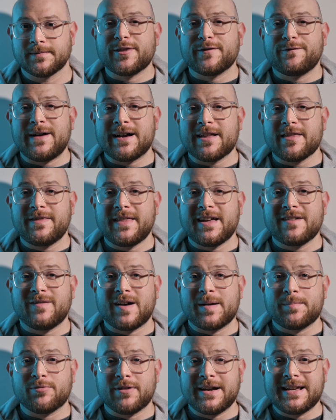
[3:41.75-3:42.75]
The fact that they're
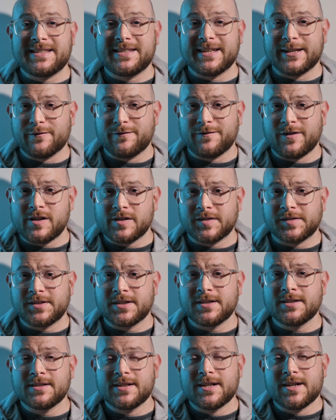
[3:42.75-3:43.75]
vibrating
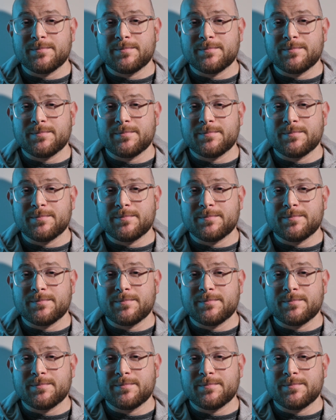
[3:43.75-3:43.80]
faster